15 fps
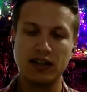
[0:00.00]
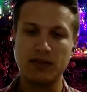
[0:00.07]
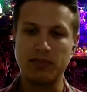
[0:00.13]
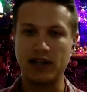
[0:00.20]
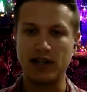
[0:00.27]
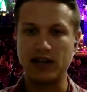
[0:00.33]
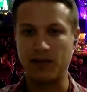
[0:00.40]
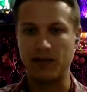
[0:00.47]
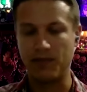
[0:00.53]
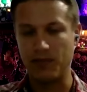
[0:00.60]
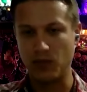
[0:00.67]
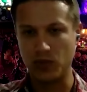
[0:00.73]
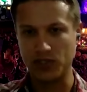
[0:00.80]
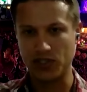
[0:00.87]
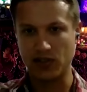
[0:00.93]
But um,
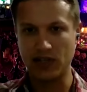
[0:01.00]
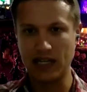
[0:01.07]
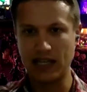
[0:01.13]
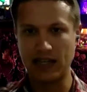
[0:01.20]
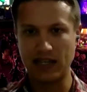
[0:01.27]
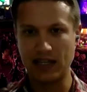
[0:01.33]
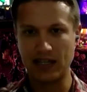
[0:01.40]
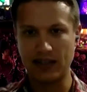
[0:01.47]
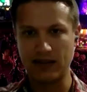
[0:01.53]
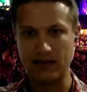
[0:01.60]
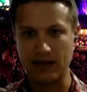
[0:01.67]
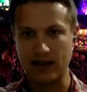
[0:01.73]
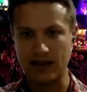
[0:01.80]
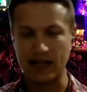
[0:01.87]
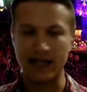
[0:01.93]
was there
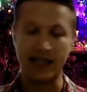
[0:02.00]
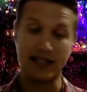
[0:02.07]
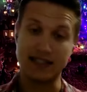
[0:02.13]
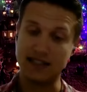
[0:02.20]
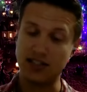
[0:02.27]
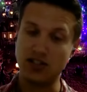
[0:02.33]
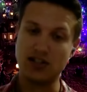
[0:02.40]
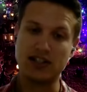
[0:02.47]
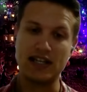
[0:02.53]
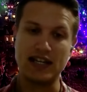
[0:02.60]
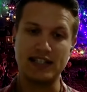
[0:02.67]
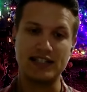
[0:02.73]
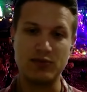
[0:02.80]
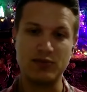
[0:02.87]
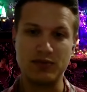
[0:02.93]
anything? I guess in your
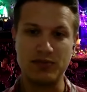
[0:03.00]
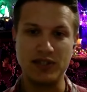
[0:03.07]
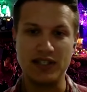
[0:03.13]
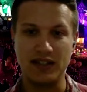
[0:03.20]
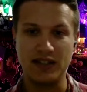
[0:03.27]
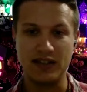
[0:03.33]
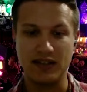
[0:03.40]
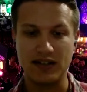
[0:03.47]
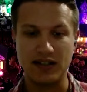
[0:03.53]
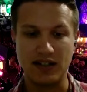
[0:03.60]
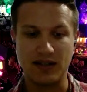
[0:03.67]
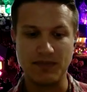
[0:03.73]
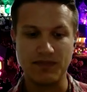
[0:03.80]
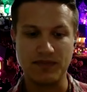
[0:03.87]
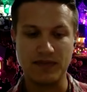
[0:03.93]
case, it would be
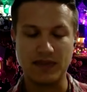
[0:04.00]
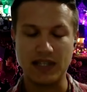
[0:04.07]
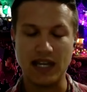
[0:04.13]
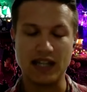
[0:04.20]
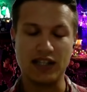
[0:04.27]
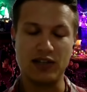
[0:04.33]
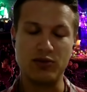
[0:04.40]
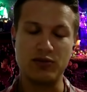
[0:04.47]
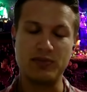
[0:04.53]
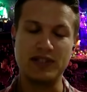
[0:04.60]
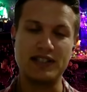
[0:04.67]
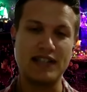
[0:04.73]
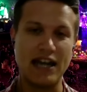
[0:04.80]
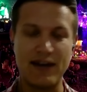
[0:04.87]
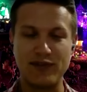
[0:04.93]
uh, Kayla would
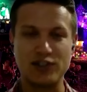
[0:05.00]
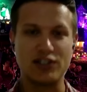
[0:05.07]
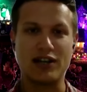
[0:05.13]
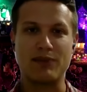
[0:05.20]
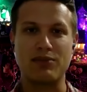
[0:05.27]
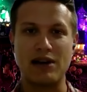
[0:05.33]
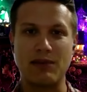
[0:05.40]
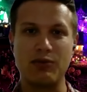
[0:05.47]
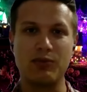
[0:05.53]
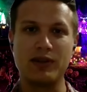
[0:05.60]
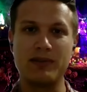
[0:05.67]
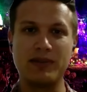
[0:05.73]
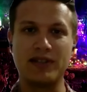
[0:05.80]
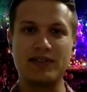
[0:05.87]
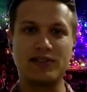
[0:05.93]
be a taffy shop
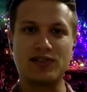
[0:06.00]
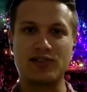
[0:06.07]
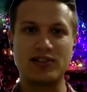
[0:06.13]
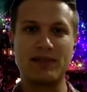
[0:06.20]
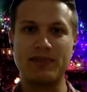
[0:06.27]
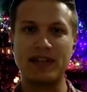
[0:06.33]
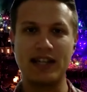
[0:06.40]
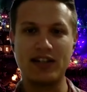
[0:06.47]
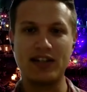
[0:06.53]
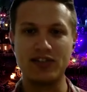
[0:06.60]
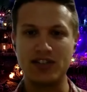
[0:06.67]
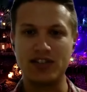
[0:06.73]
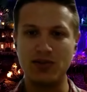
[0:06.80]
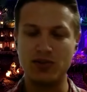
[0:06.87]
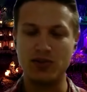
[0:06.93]
probably. But is there something else
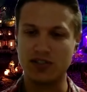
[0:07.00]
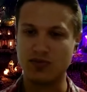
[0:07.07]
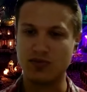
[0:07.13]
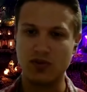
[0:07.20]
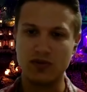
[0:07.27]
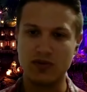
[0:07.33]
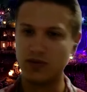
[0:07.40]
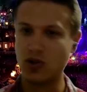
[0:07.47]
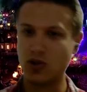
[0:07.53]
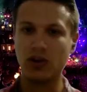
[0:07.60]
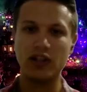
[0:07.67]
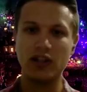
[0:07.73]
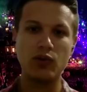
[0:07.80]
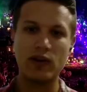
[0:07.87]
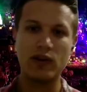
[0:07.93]
that you just
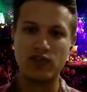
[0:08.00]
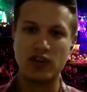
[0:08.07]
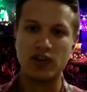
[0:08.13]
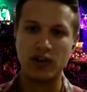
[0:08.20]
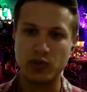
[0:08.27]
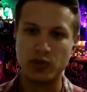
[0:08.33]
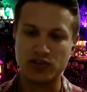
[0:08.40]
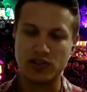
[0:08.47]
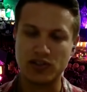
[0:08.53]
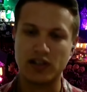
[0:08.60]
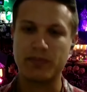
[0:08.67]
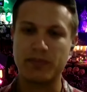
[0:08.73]
totally whiffed on when you saw the